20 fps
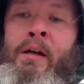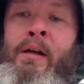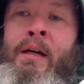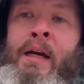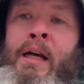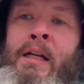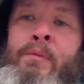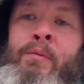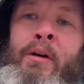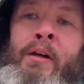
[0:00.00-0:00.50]

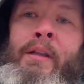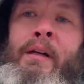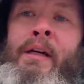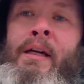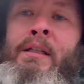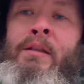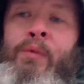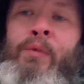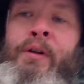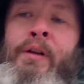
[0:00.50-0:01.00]
Catch me on the
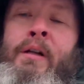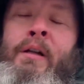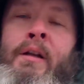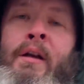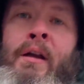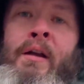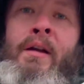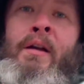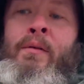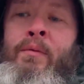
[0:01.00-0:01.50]
next one,
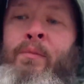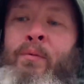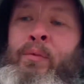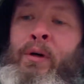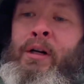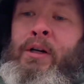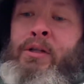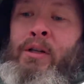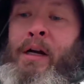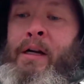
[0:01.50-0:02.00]
and we're
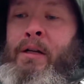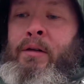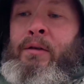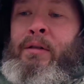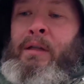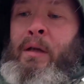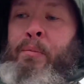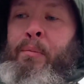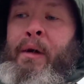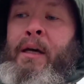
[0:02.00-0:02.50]
gonna try to do
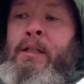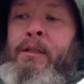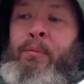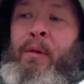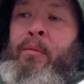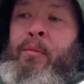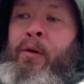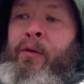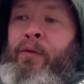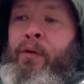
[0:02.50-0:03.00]
something else
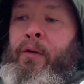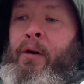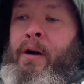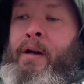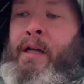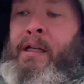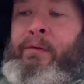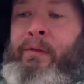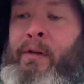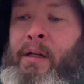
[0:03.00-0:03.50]
maybe for our
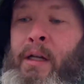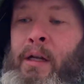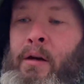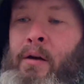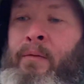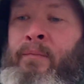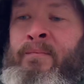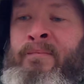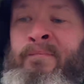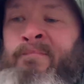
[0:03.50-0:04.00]
next video.
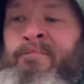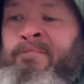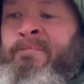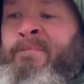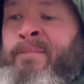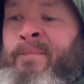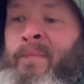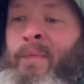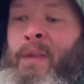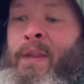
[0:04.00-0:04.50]

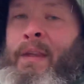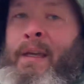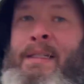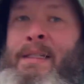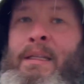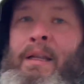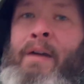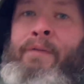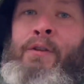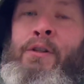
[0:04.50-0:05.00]

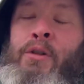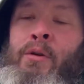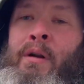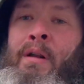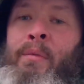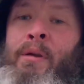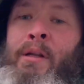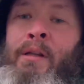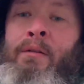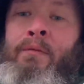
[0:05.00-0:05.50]
Thanks a lot for
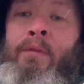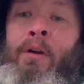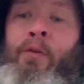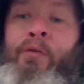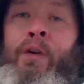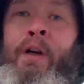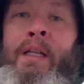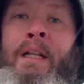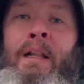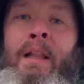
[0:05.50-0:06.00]
joining me. Don't
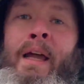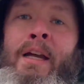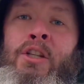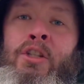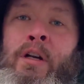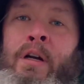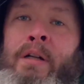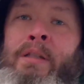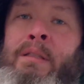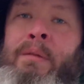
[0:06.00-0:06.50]
forget to like,
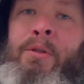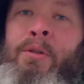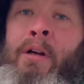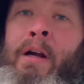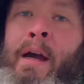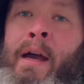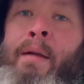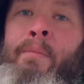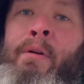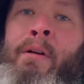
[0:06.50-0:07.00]
share, and
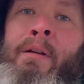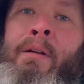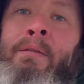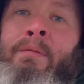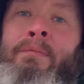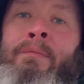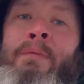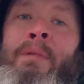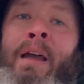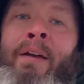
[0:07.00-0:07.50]
subscribe.
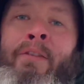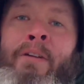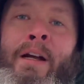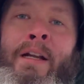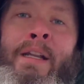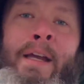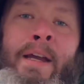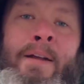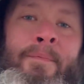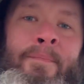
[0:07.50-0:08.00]
Have a great day.